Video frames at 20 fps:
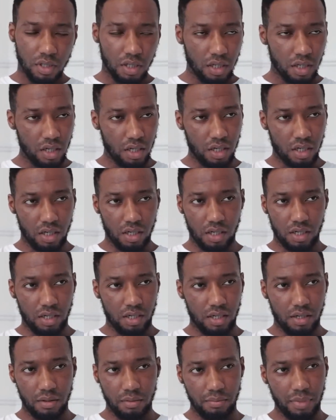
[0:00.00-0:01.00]
Uh,
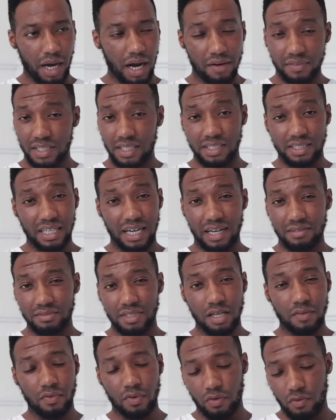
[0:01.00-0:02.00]
but other than that, I've
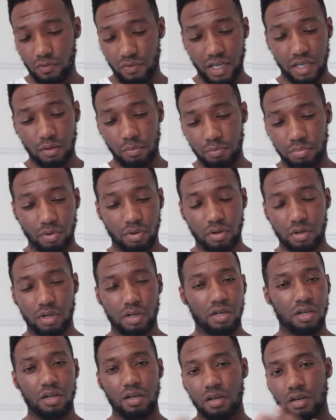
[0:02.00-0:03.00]
never read a
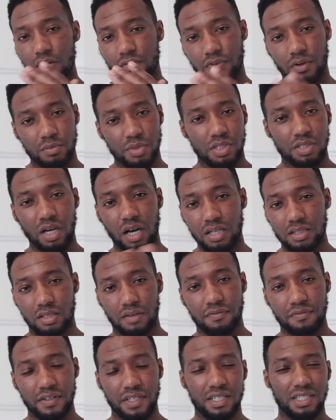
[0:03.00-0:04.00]
book from start to
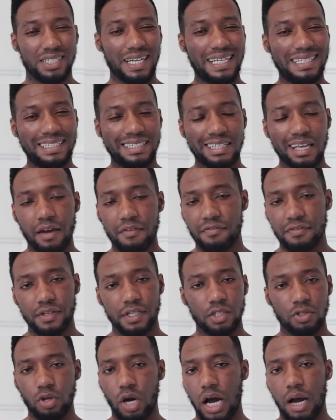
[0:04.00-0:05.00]
finish and
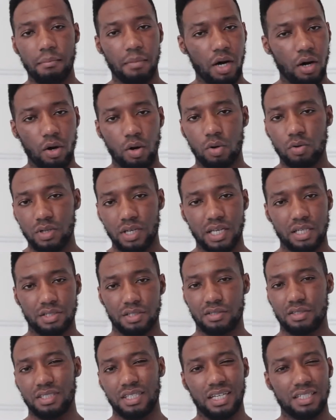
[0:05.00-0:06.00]
definitely not at my own
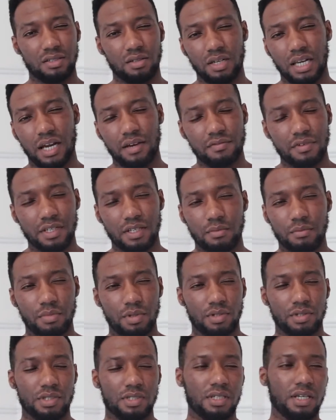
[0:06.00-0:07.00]
leisure. And I don't like reading
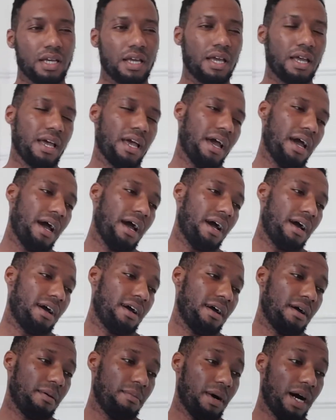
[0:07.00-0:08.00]
books.
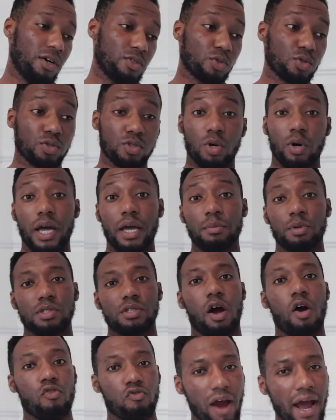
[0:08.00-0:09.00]
Uh, but I was also able
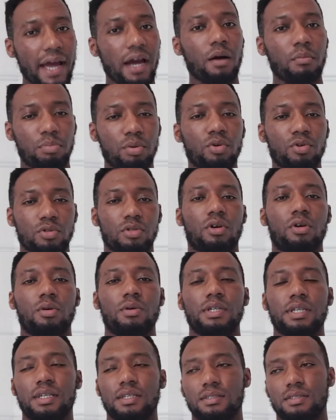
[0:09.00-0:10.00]
to write a book though,
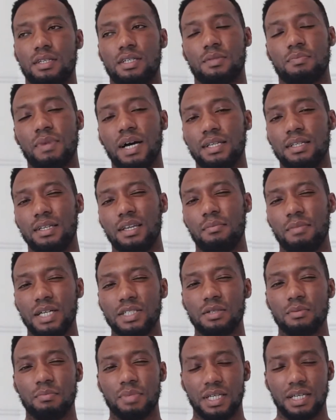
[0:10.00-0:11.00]
wasn't It? So it's mad,
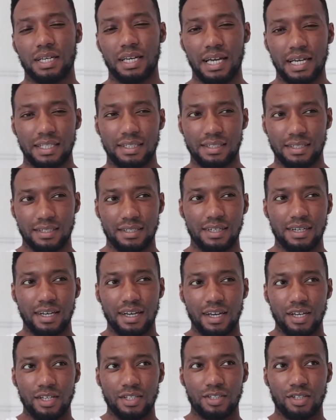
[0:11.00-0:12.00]
Imagine being like
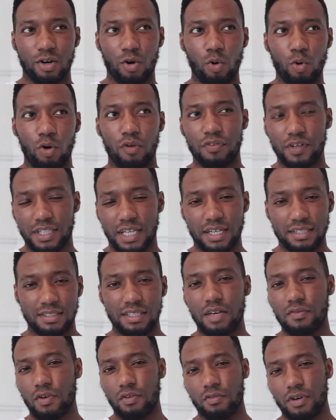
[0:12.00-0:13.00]
the author that's
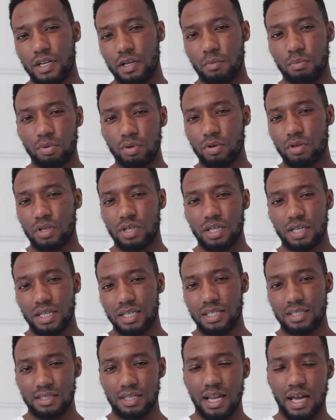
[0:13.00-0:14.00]
never read a book in
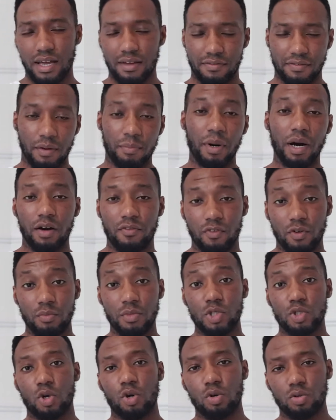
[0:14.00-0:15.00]
his life apart from
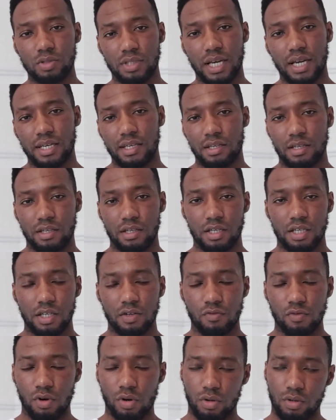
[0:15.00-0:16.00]
his own that he, he
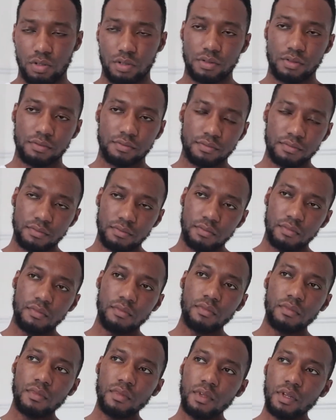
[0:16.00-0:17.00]
wrote.
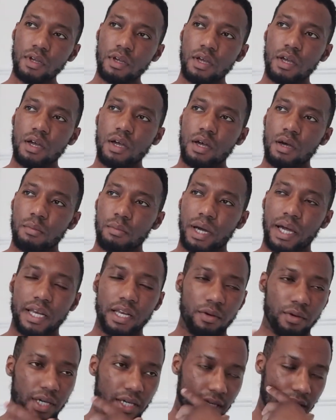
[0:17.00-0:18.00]
But
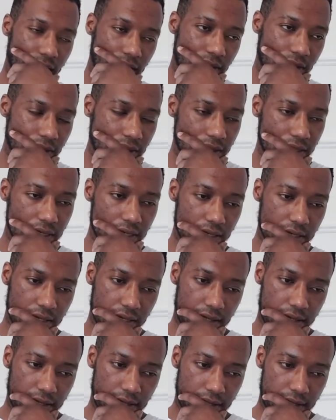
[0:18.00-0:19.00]
anyway,
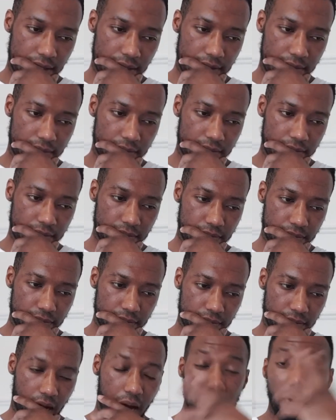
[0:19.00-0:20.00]
um,
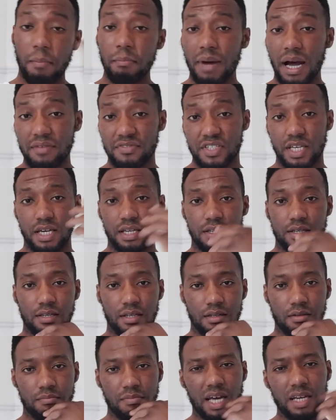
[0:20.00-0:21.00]
I'm a maths head.
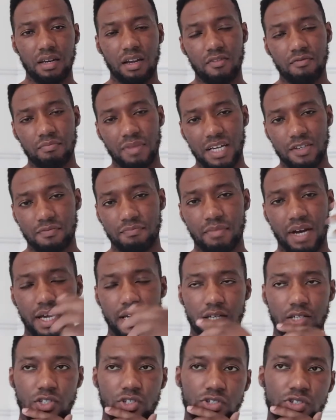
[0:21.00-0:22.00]
Man love
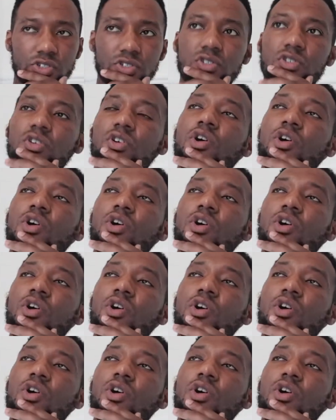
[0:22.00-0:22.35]
mathematics.